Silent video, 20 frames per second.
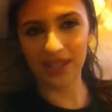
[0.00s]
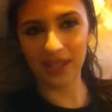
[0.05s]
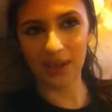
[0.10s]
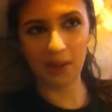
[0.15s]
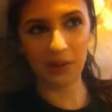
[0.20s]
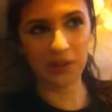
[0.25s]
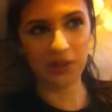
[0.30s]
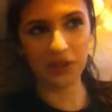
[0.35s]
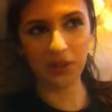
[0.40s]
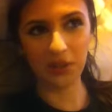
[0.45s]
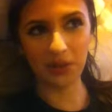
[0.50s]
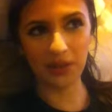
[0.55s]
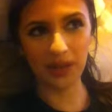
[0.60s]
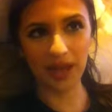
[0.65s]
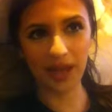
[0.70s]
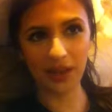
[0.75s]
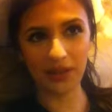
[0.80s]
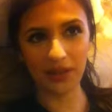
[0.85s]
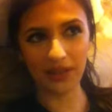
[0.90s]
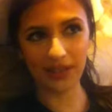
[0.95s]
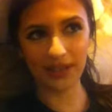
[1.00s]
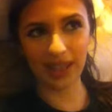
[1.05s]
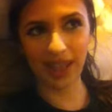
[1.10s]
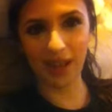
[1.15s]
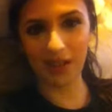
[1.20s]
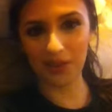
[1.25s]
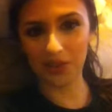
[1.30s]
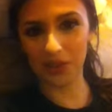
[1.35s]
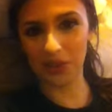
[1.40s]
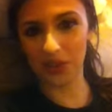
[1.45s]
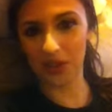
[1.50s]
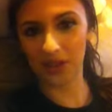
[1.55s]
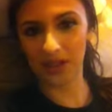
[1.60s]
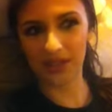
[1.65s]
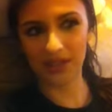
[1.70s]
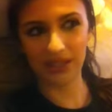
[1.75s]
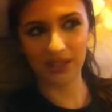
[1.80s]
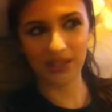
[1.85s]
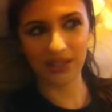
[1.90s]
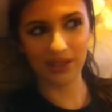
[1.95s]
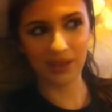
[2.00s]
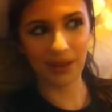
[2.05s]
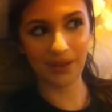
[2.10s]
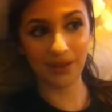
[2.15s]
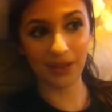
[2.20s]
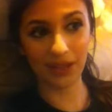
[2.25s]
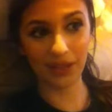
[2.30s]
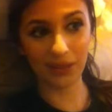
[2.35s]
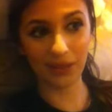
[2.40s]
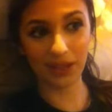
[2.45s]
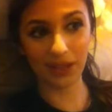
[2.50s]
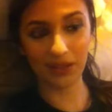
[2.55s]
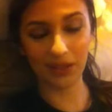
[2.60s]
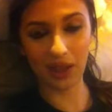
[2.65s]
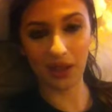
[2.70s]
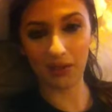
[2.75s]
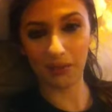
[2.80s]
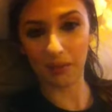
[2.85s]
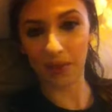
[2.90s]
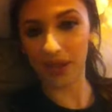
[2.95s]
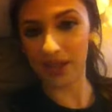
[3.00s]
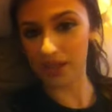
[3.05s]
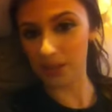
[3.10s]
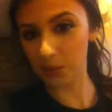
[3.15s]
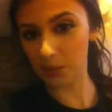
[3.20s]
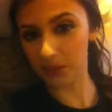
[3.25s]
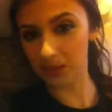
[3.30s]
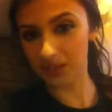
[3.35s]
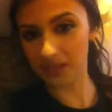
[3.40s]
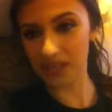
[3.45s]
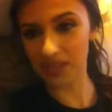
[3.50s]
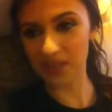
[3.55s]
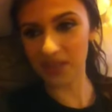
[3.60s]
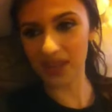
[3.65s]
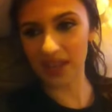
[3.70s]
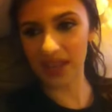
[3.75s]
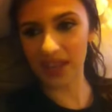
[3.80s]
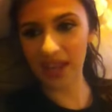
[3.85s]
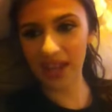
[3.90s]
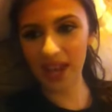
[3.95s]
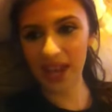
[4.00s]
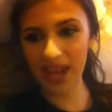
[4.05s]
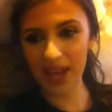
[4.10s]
It was so loud, like, the house shook, because we have, like, a really loud bass with this TV,